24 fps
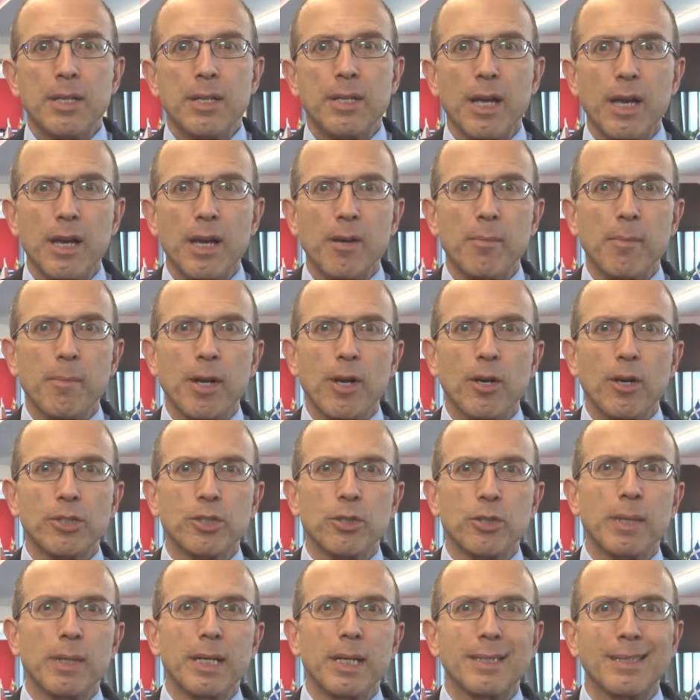There may
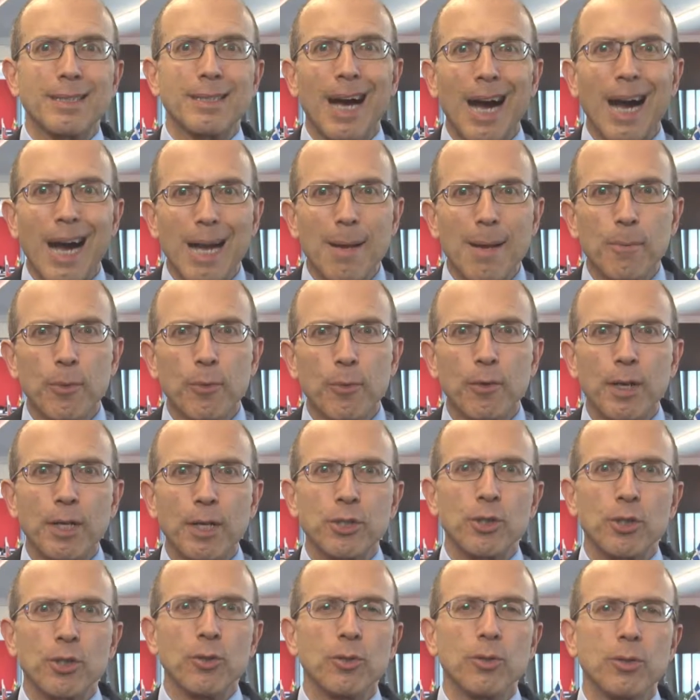also be a time
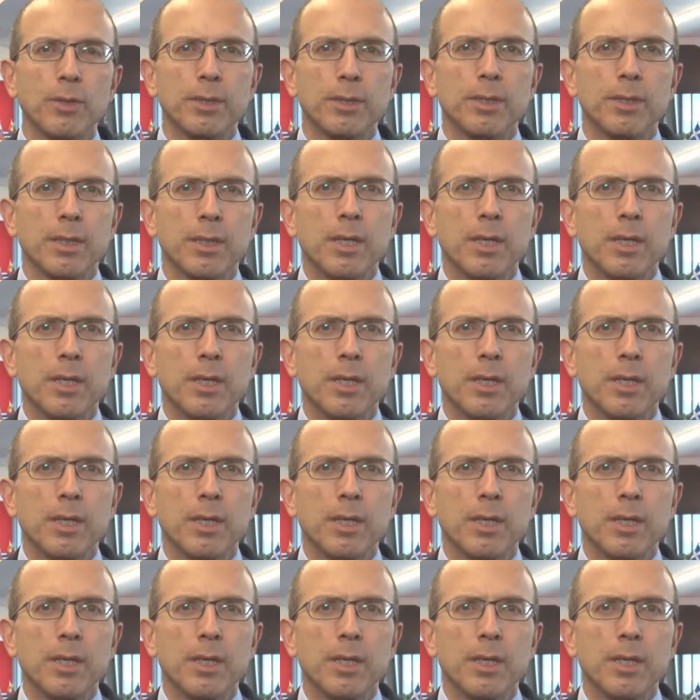threshold,